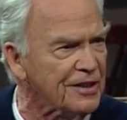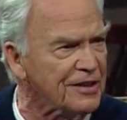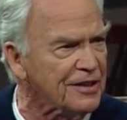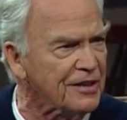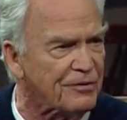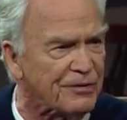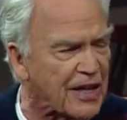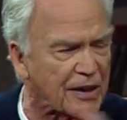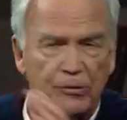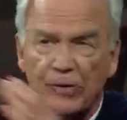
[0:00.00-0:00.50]
In
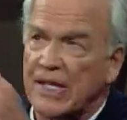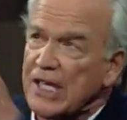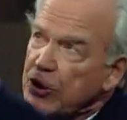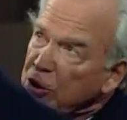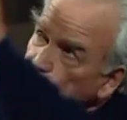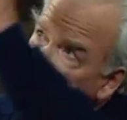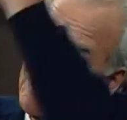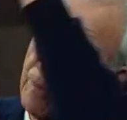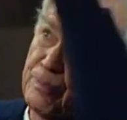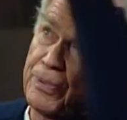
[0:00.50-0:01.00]
fact, when they
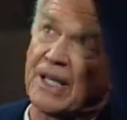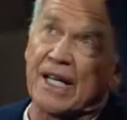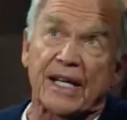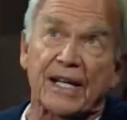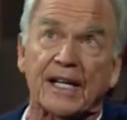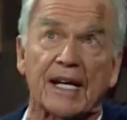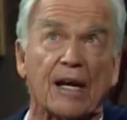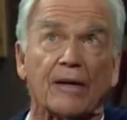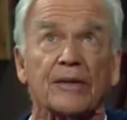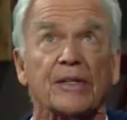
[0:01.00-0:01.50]
shoot a
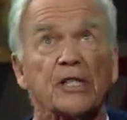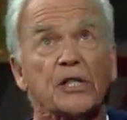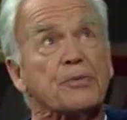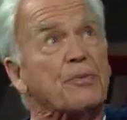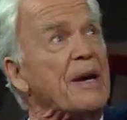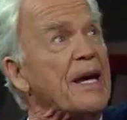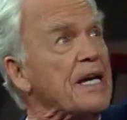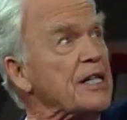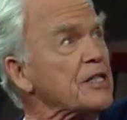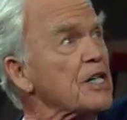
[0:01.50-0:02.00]
planet out in
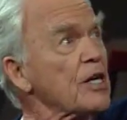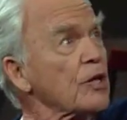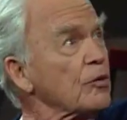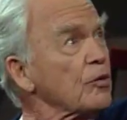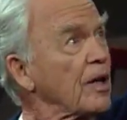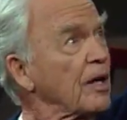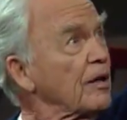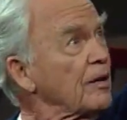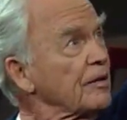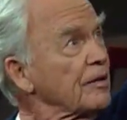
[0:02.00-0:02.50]
space, uh,
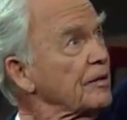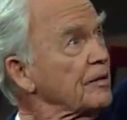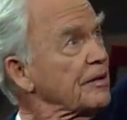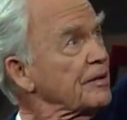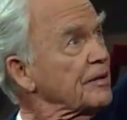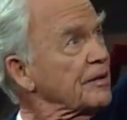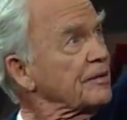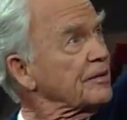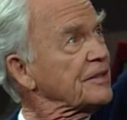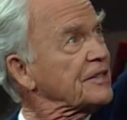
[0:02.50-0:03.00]

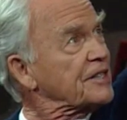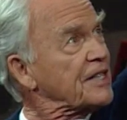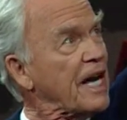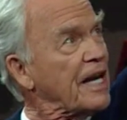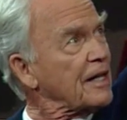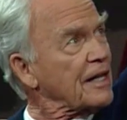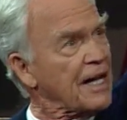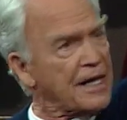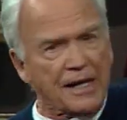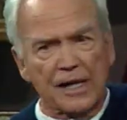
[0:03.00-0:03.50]

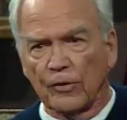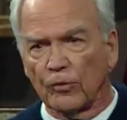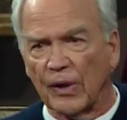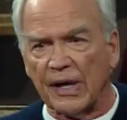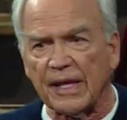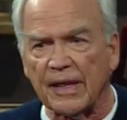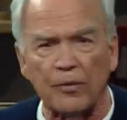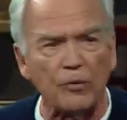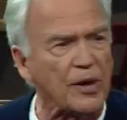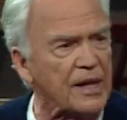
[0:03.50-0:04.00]
satellite, what
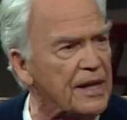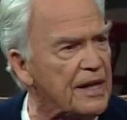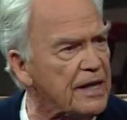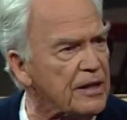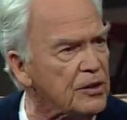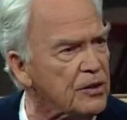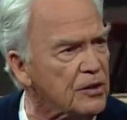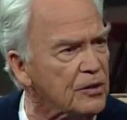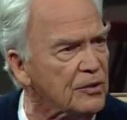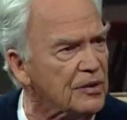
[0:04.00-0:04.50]
do, they, what do they
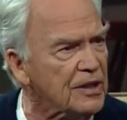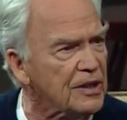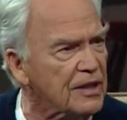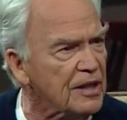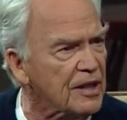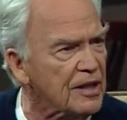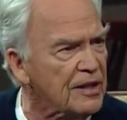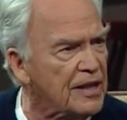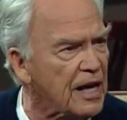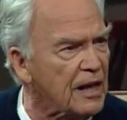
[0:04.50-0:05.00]
do?
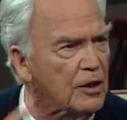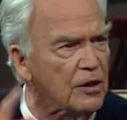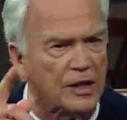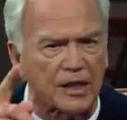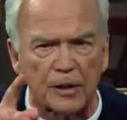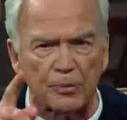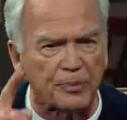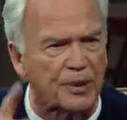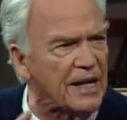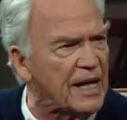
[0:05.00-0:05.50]
They look
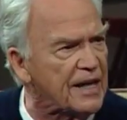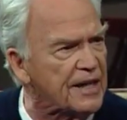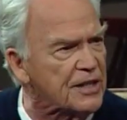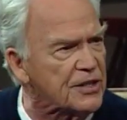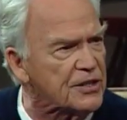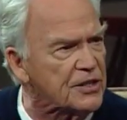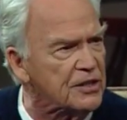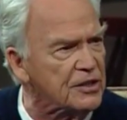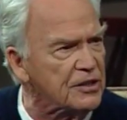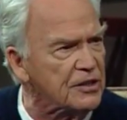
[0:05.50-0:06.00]
at
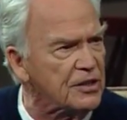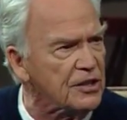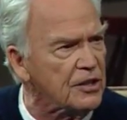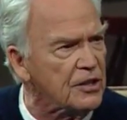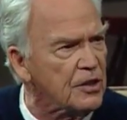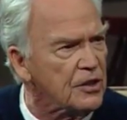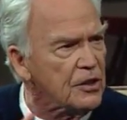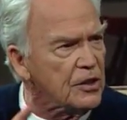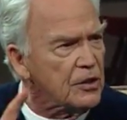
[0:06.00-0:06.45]
planets. Right.